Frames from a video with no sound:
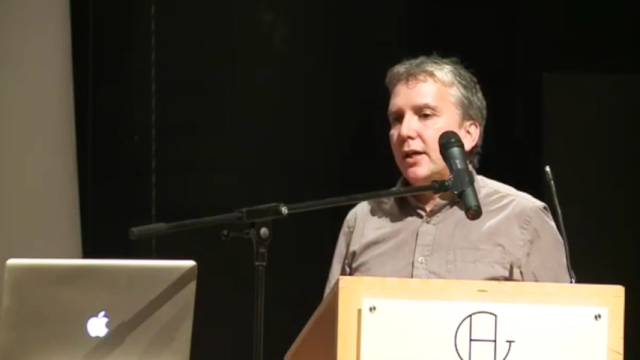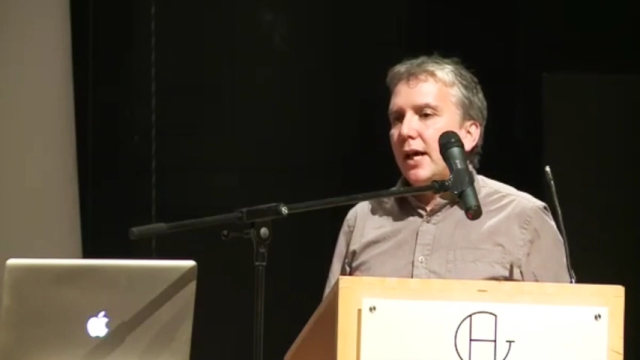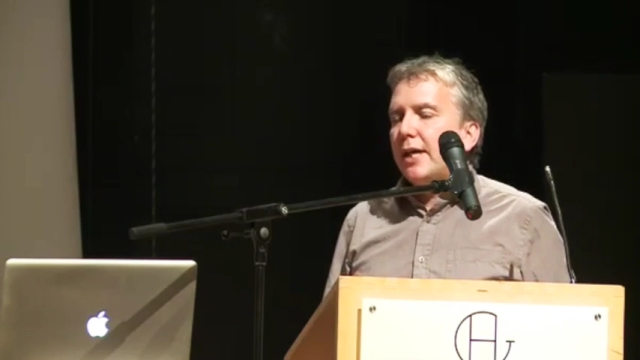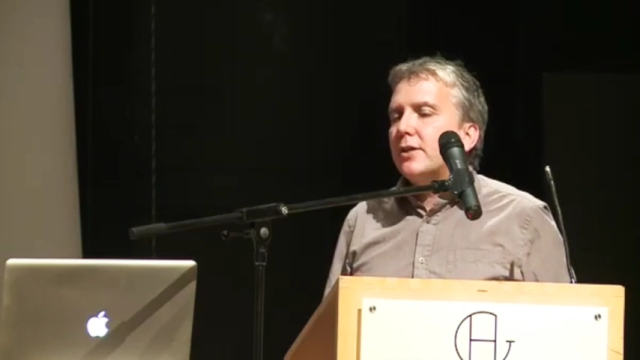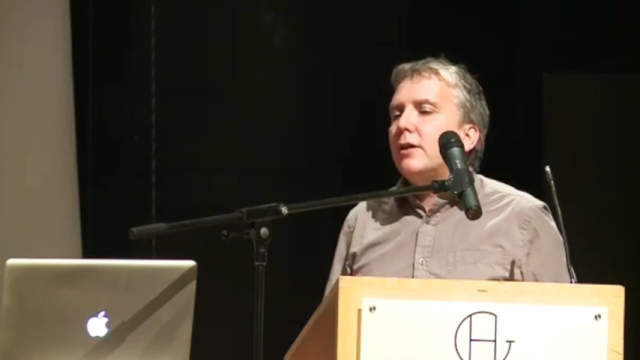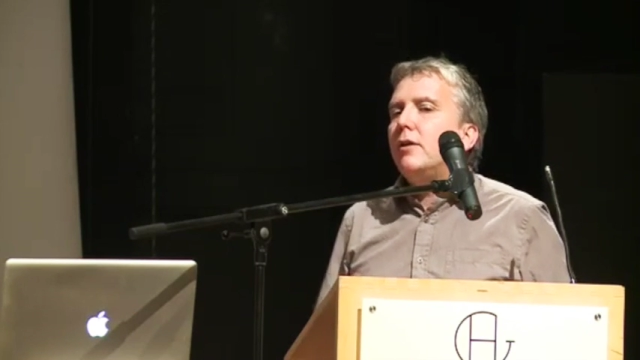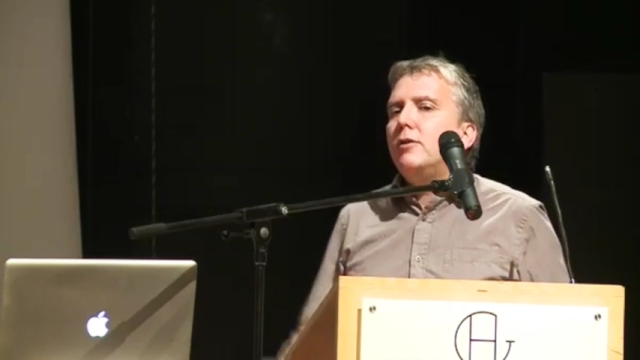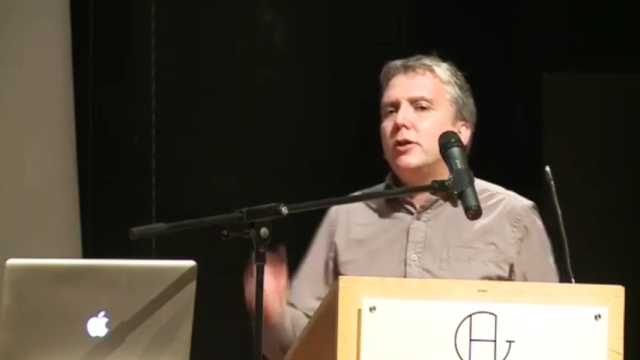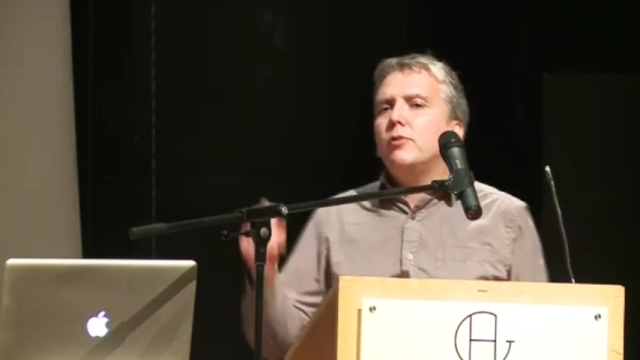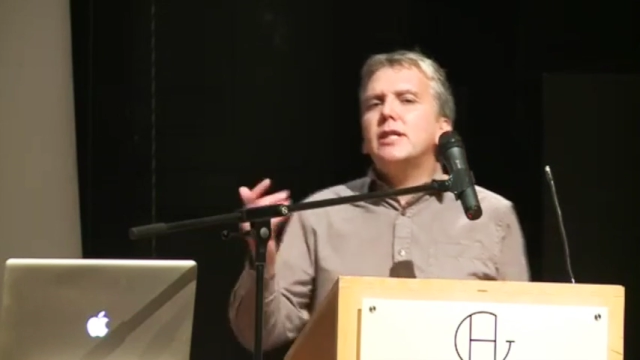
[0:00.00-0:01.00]
And
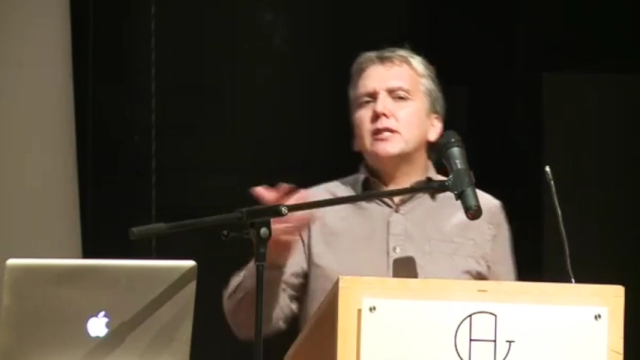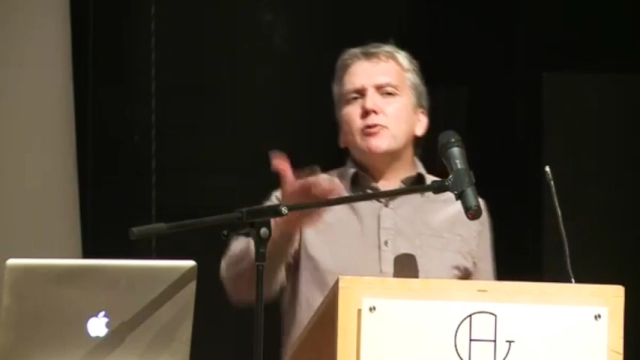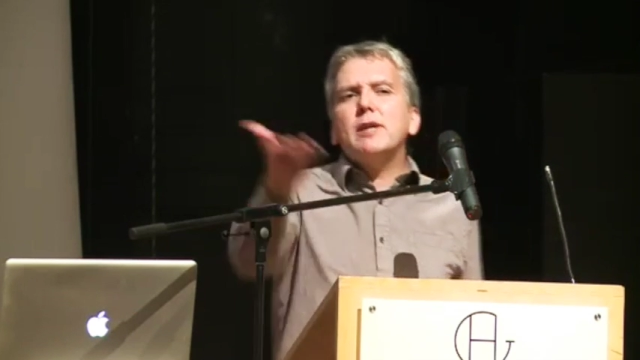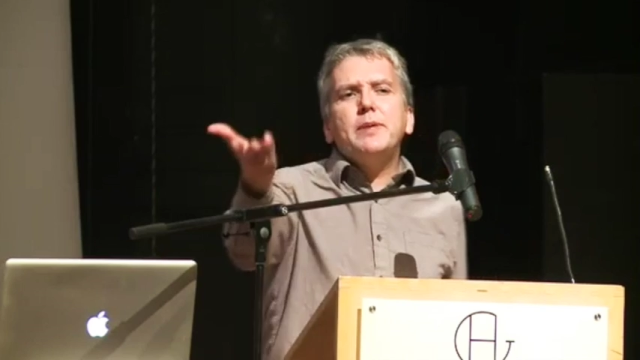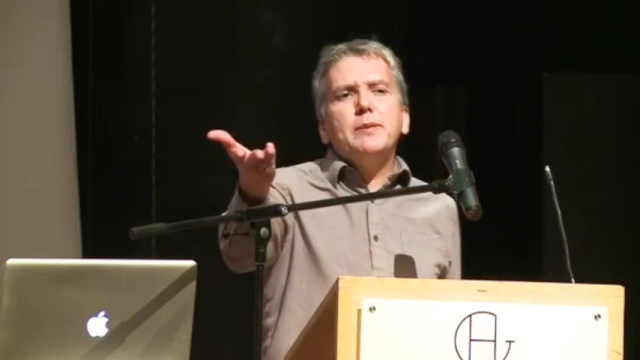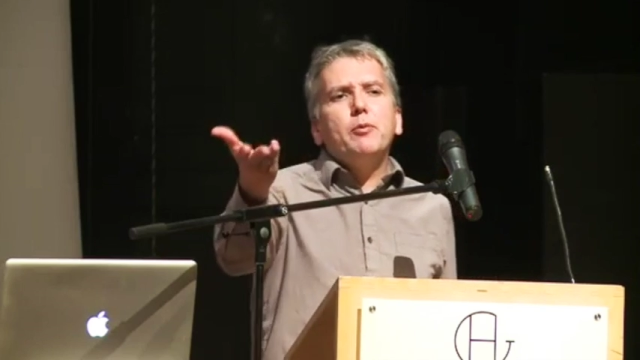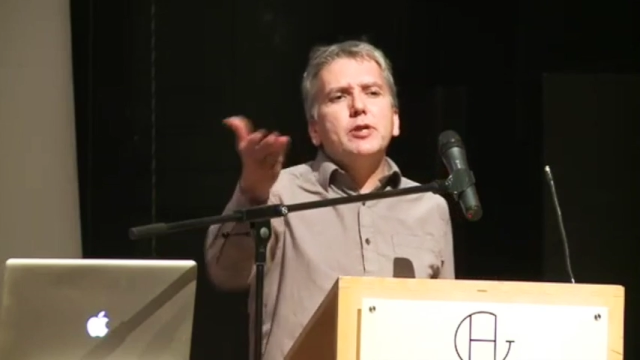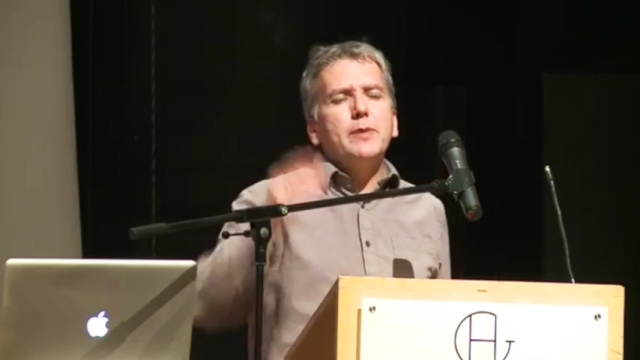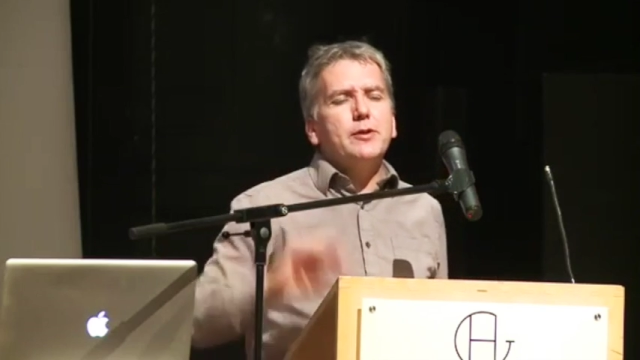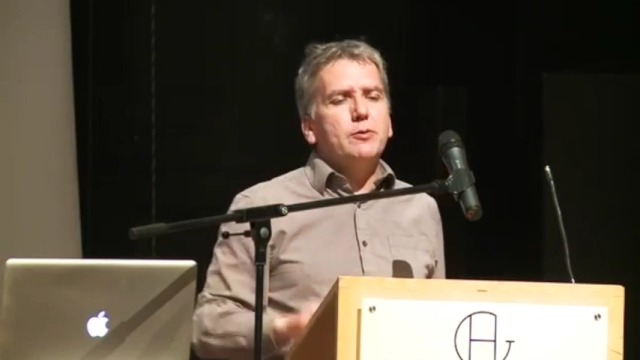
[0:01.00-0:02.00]
look at all these great people we're
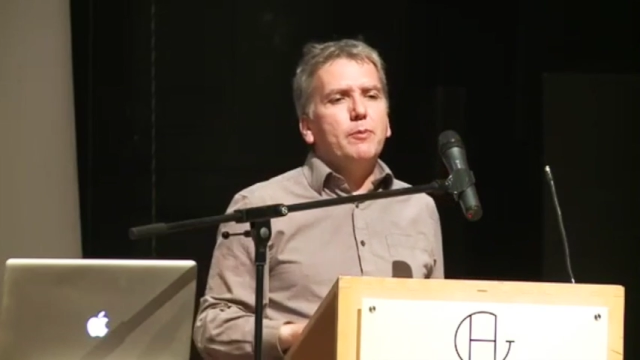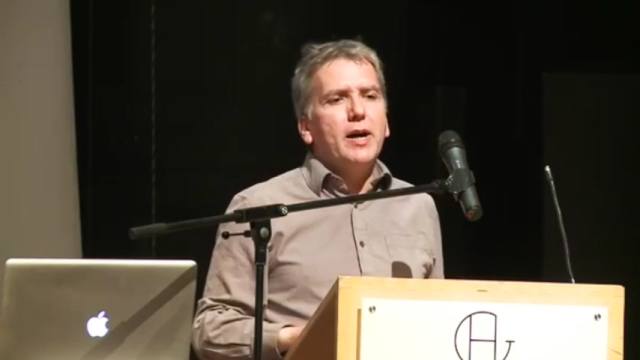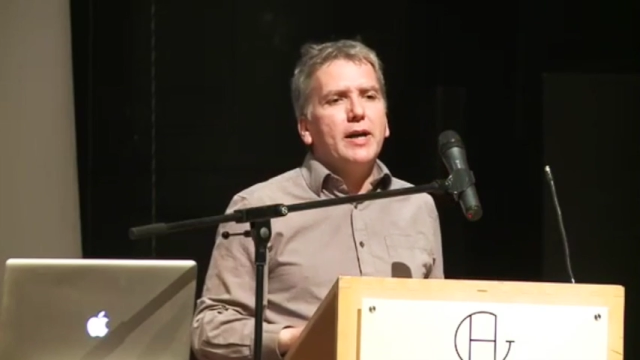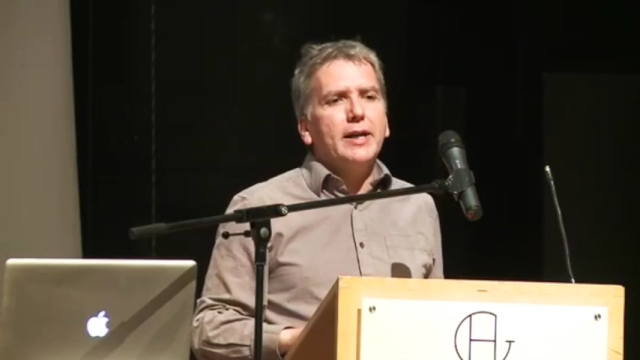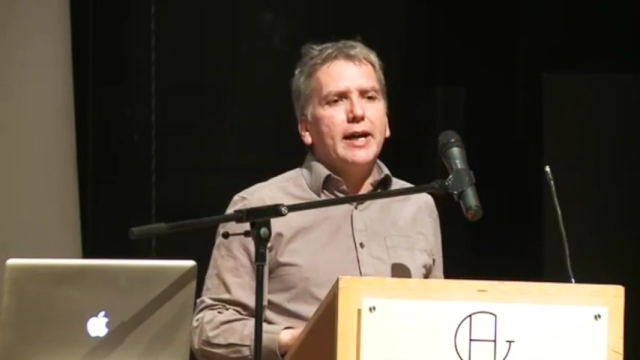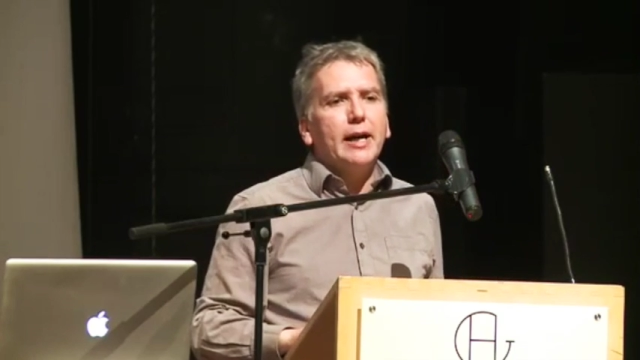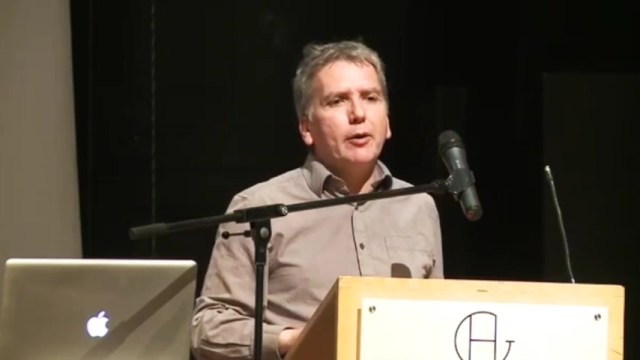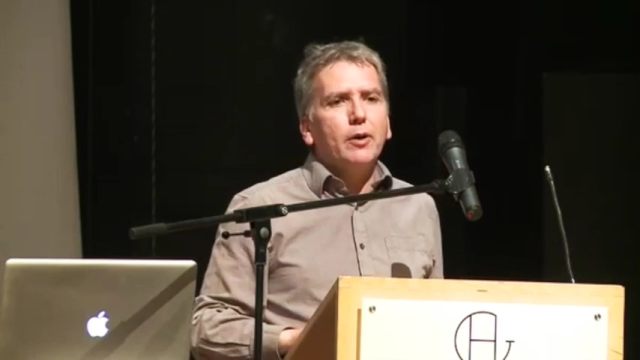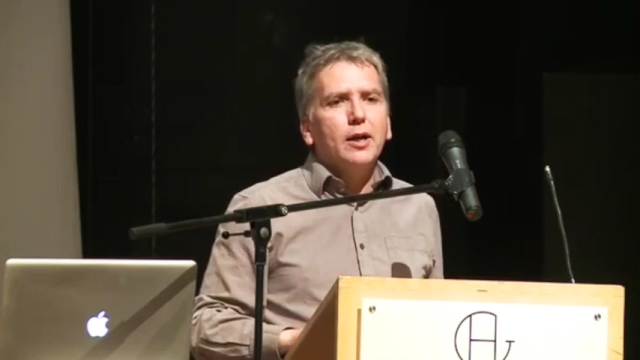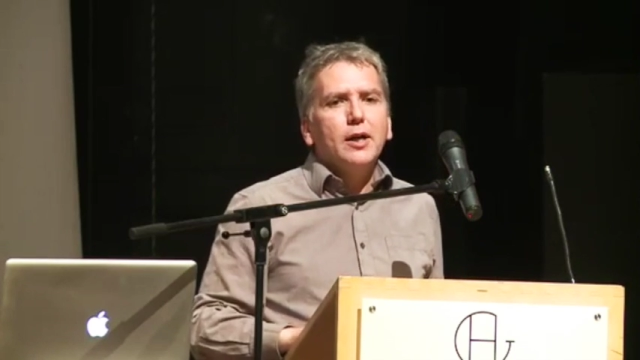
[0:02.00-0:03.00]
supposed to admire now.